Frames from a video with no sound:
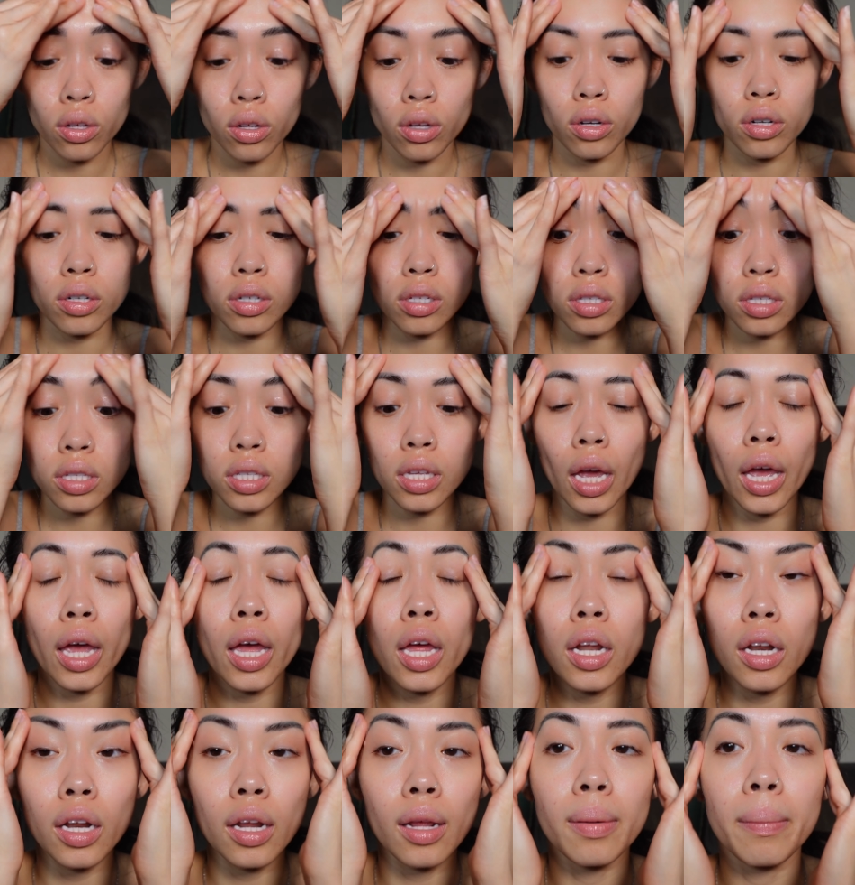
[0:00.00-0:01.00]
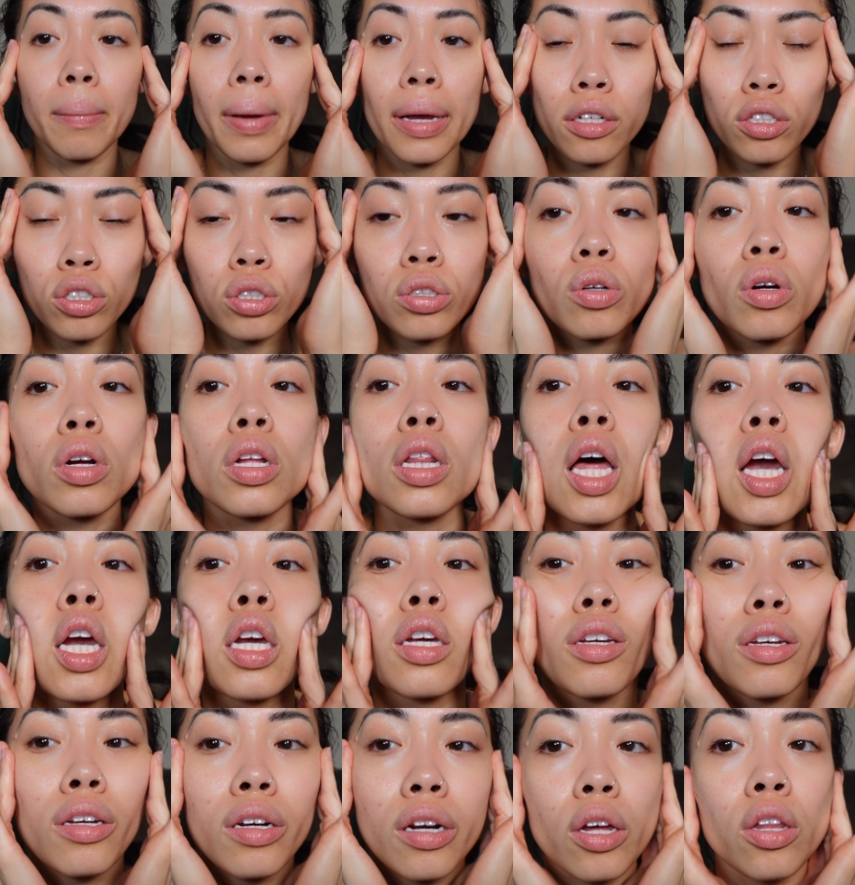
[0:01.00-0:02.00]
your skin and make sure
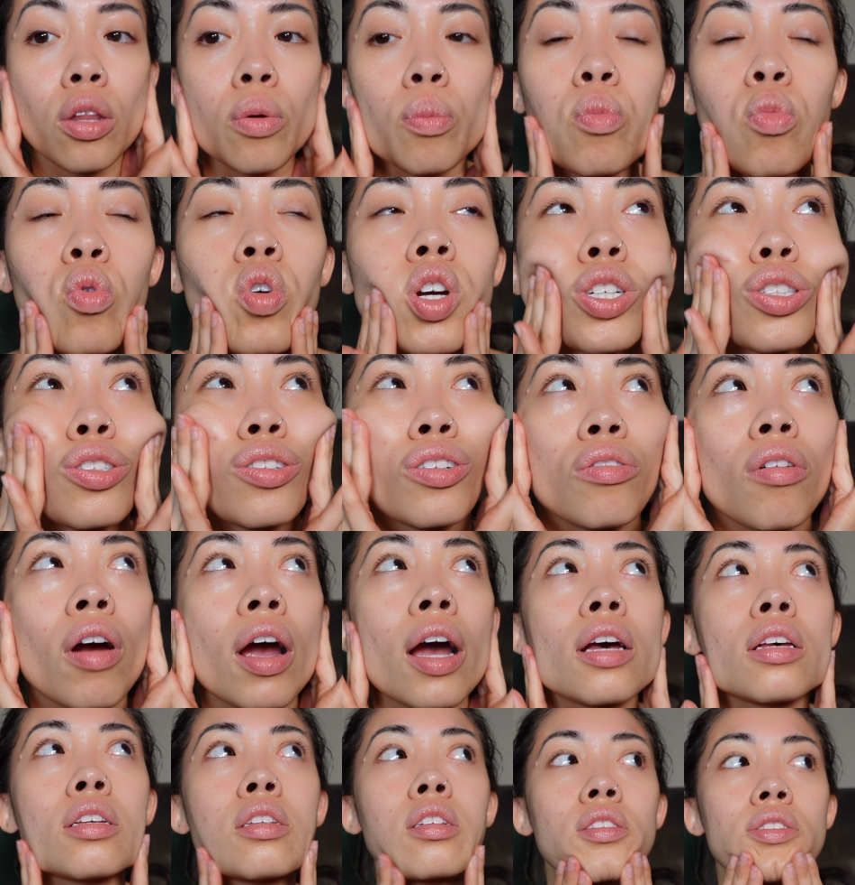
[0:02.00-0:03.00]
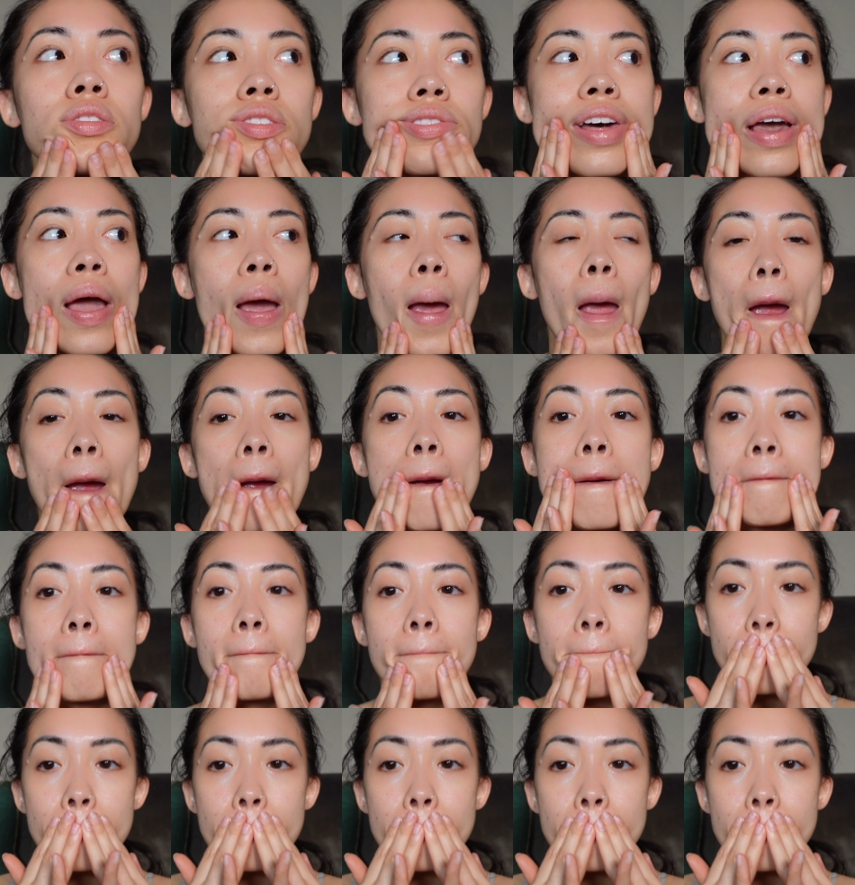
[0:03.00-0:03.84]
like, you know, the moisturizer is there.